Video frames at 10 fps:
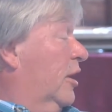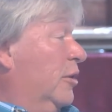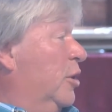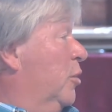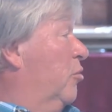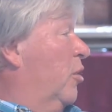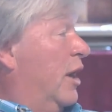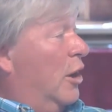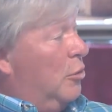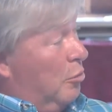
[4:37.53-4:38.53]
he would run
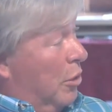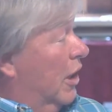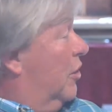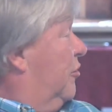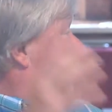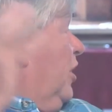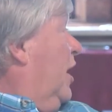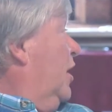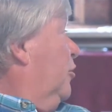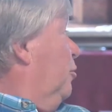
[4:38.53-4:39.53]
out and buy their
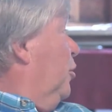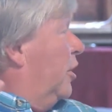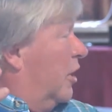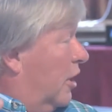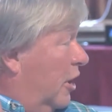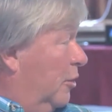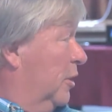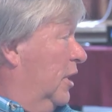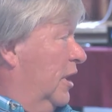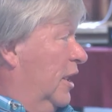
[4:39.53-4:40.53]
flags, put it up,
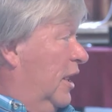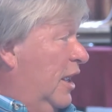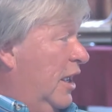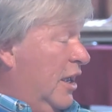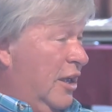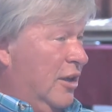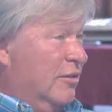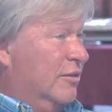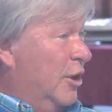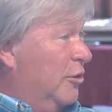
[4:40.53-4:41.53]

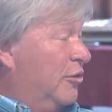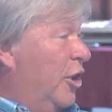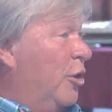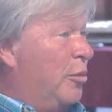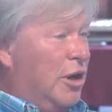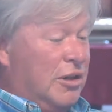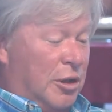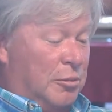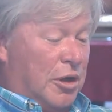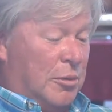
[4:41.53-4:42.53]
and celebrate
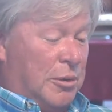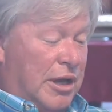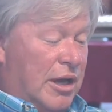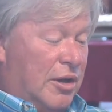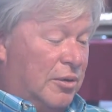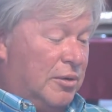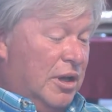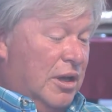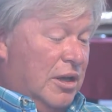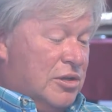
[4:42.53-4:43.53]
them coming out.
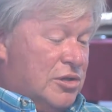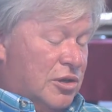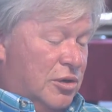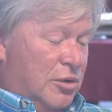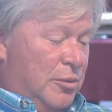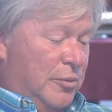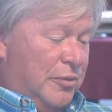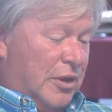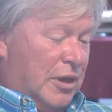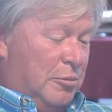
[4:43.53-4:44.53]
So
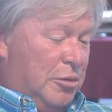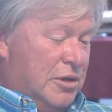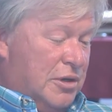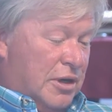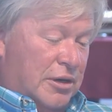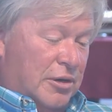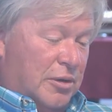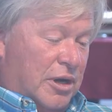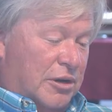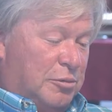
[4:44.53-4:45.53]
a
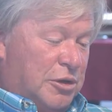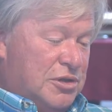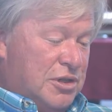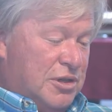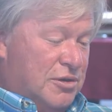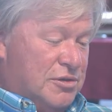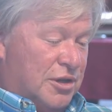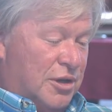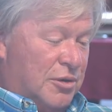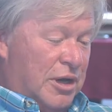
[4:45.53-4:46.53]
bunch of years
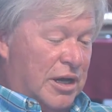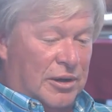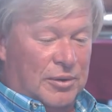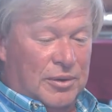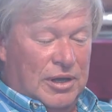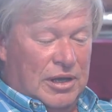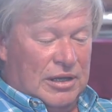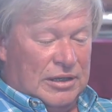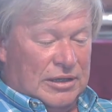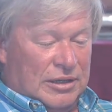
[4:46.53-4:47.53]
ago now,
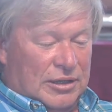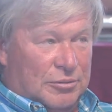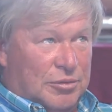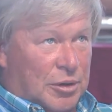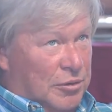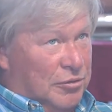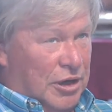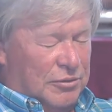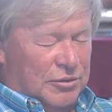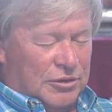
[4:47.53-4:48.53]
probably
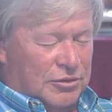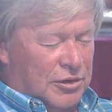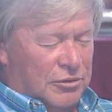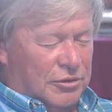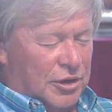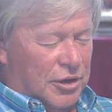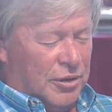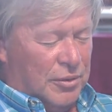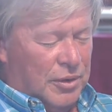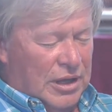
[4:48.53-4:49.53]
5-6 years ago,